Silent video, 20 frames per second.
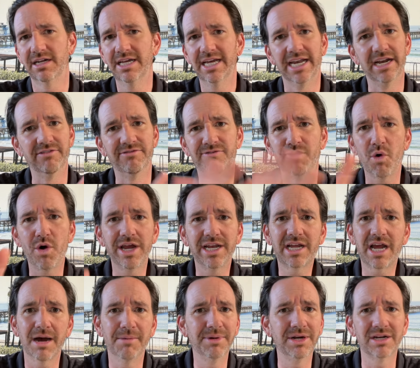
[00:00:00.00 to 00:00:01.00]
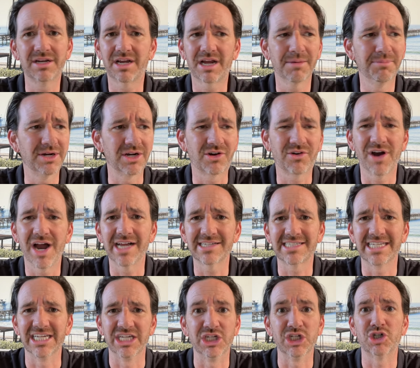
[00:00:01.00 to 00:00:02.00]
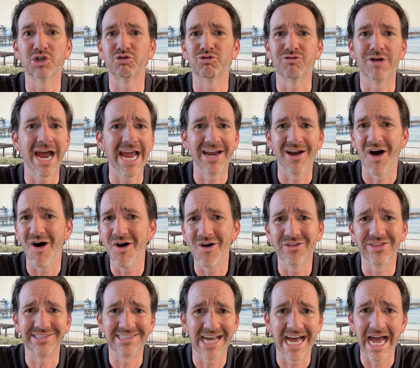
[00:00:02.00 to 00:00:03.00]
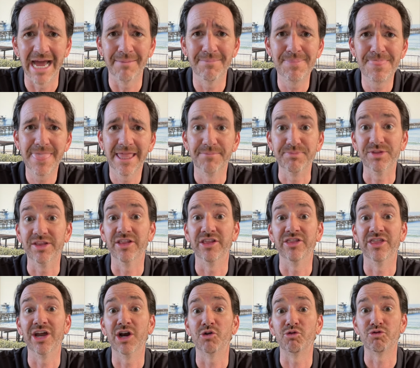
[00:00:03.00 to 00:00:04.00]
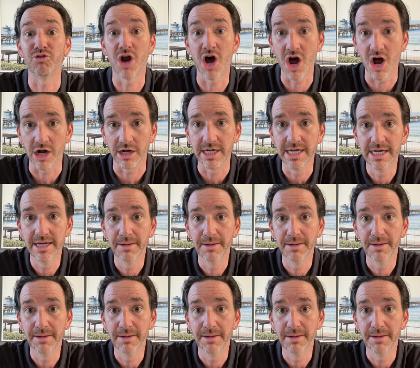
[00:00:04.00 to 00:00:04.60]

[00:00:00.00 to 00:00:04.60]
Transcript: And avoid coming, coming across that you're right all the time, they're wrong.